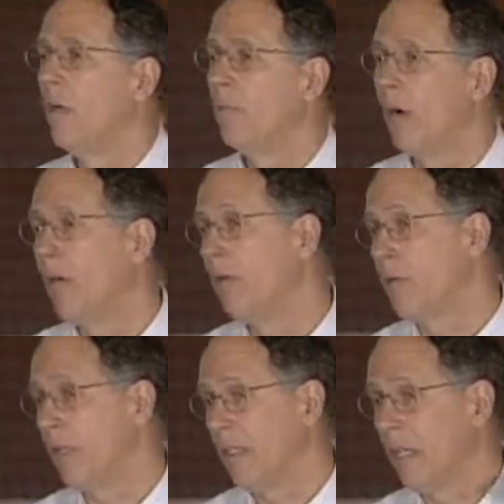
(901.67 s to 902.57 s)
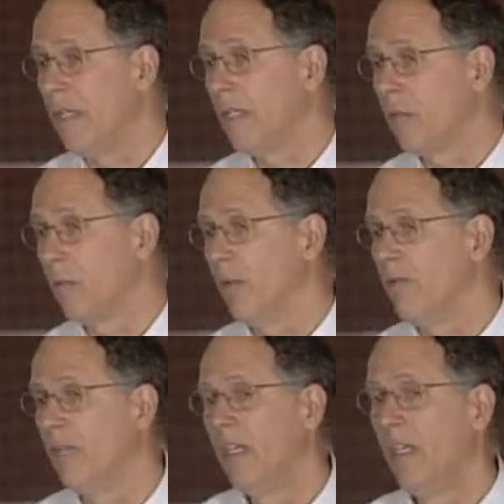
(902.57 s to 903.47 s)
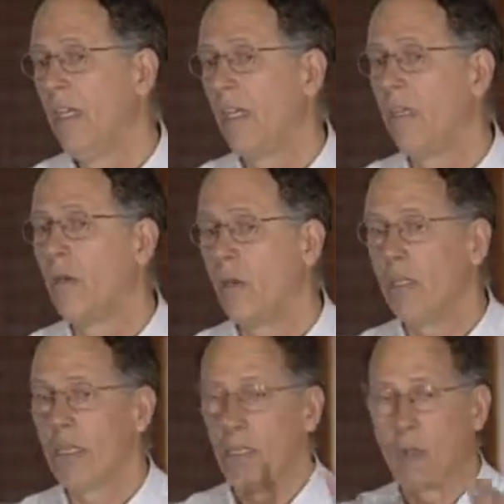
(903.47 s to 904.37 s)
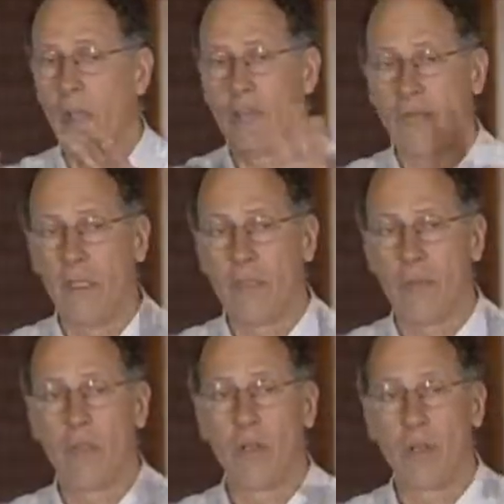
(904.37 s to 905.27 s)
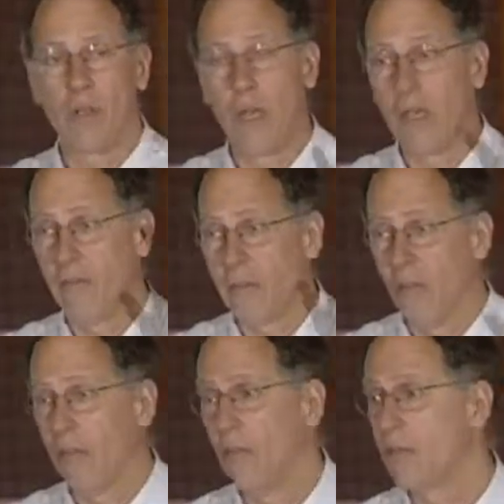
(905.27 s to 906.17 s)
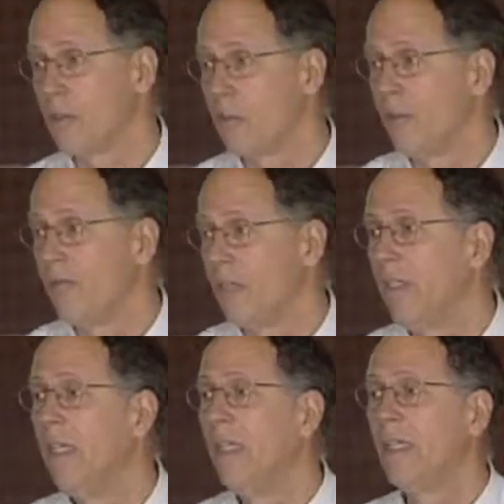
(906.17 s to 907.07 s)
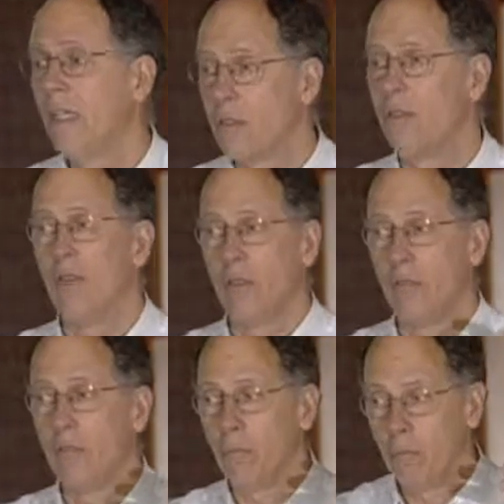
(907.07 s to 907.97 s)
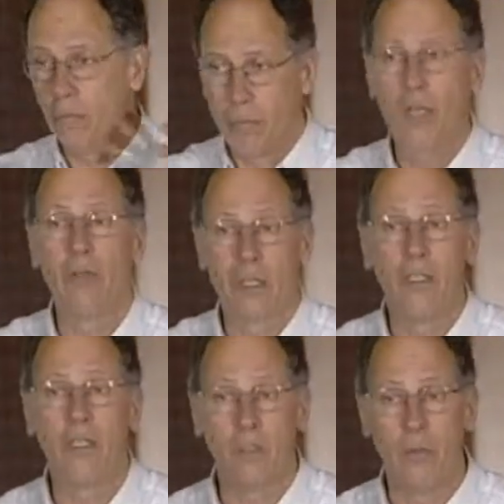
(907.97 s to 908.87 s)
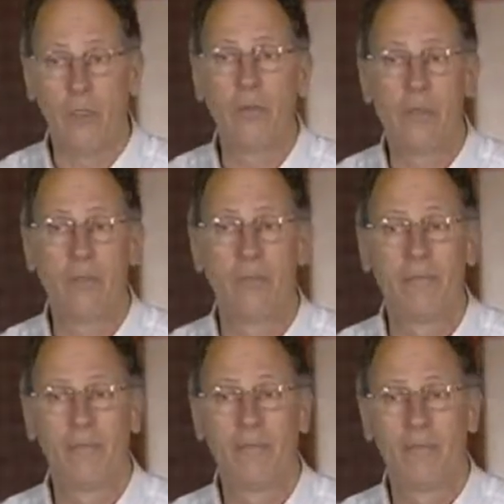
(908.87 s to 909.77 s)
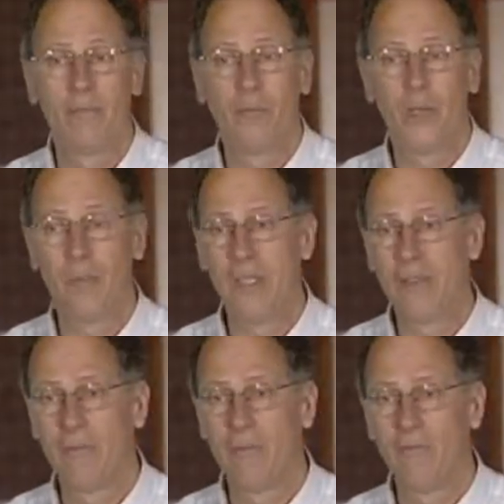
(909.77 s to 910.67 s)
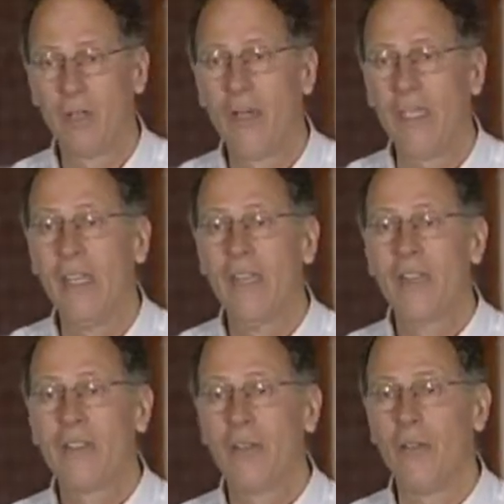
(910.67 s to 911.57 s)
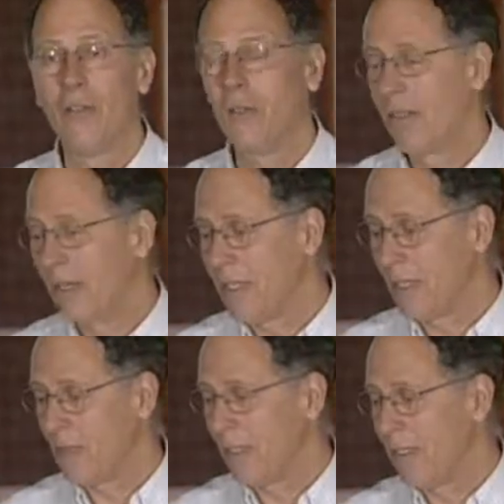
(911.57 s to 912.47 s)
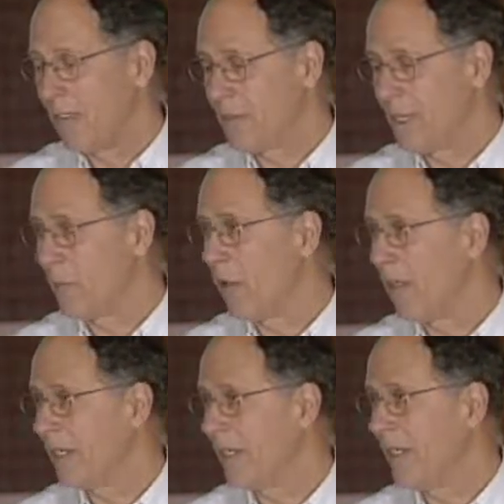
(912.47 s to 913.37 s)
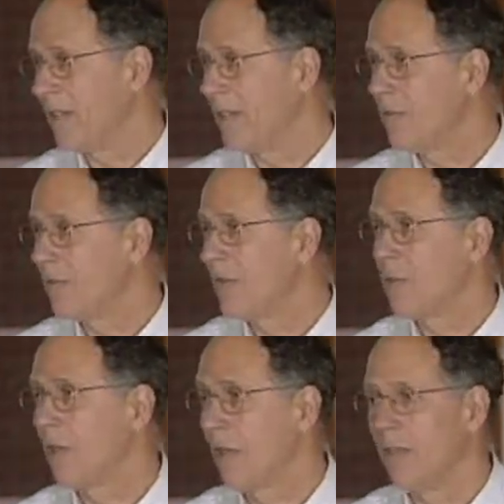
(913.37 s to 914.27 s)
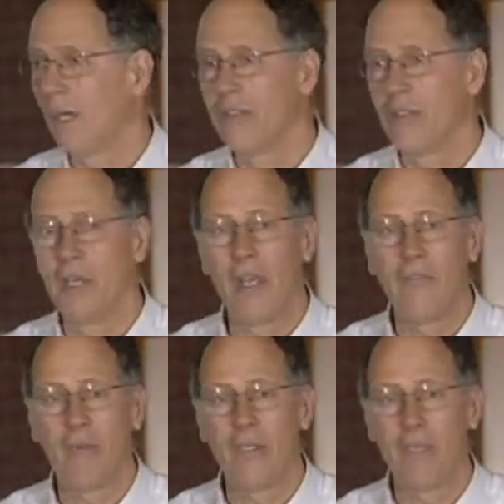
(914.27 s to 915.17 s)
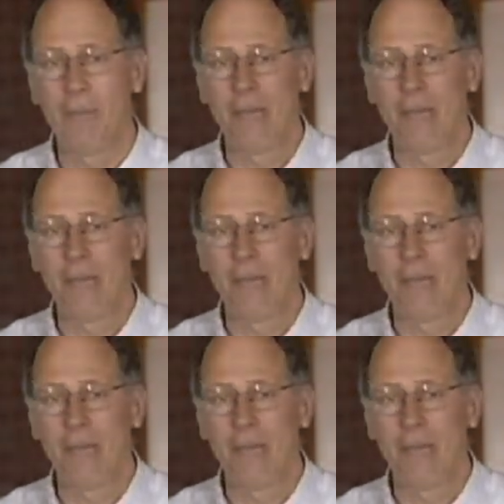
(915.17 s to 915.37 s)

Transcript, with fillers: monitoring an eco roof. And currently, the grant funds that we're talking about, the $5 a square foot, is for building eco roofs, pretty much. Okay, so thank you, and let's take a break, and then Dave's going to start on design when we get